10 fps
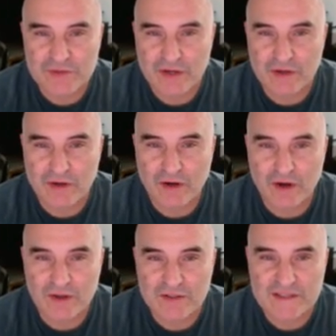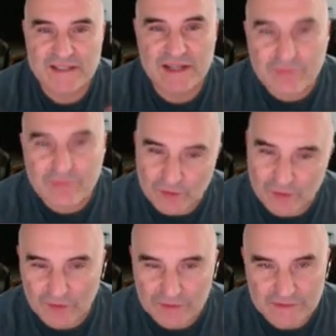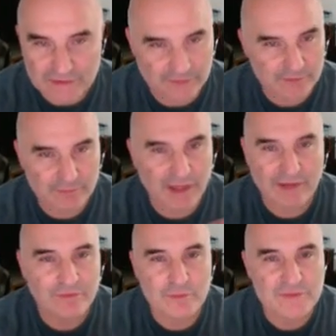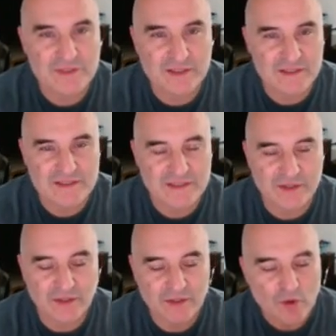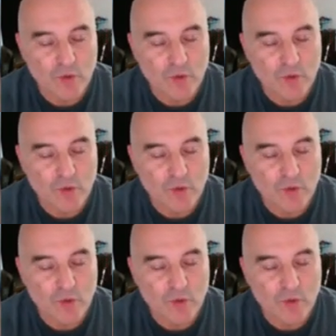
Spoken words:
there are several different platforms to consider.